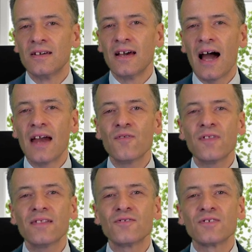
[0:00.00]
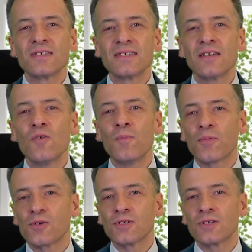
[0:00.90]
I don't think there's a single
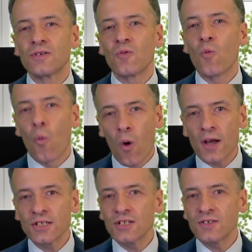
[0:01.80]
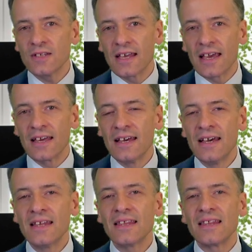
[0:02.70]
person watching today
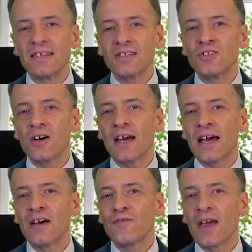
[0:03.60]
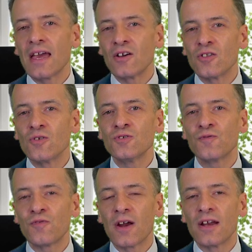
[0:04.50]
that does not have a close
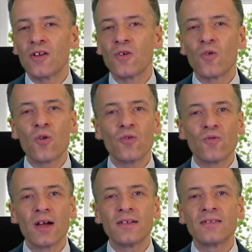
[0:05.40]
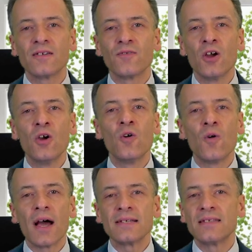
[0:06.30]
friend or relative who
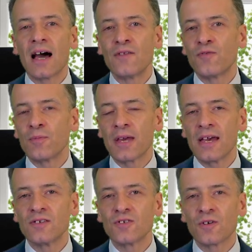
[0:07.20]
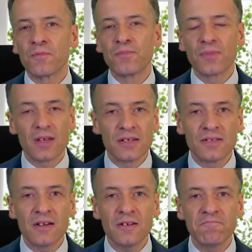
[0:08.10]
has died from cancer. Is
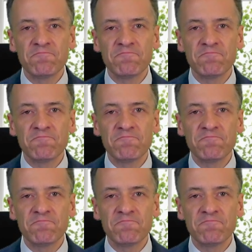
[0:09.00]
there?